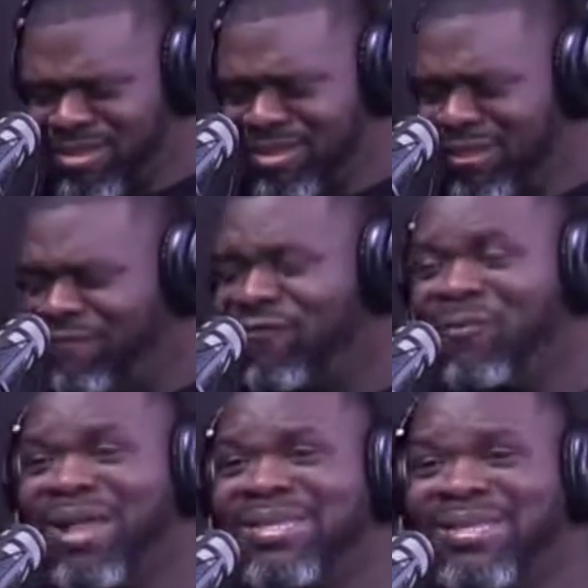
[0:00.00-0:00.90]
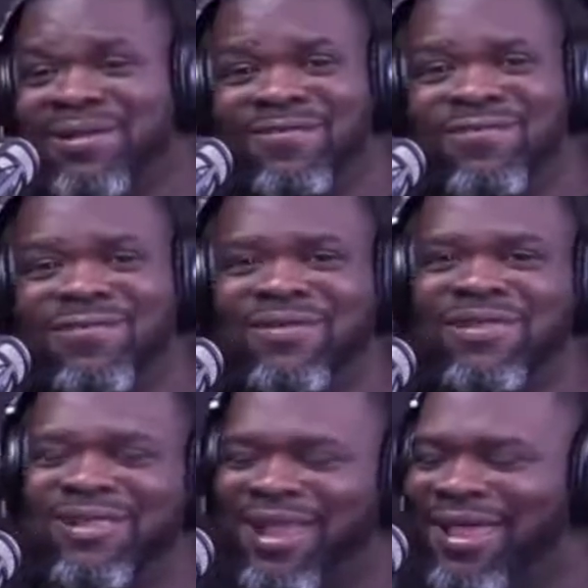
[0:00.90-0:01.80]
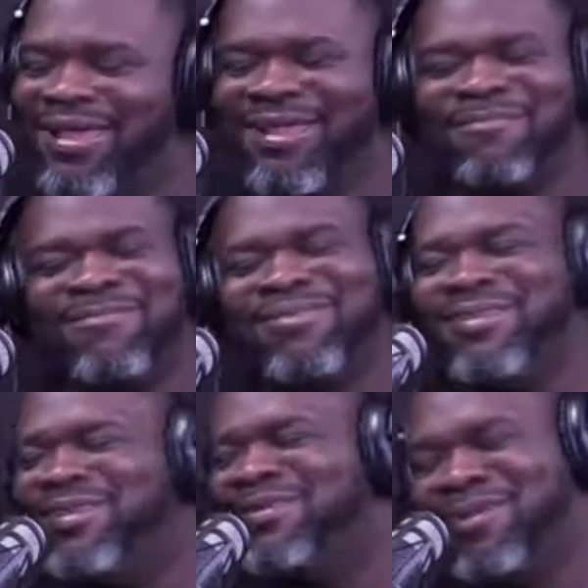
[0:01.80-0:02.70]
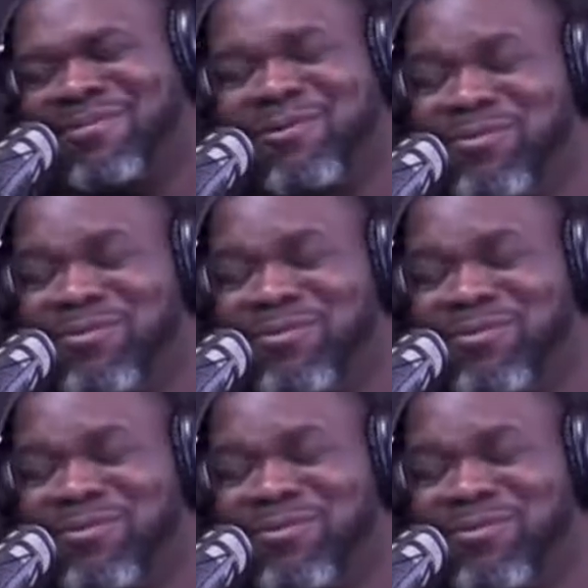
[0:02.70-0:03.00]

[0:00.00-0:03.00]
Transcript: and for myself, like come on,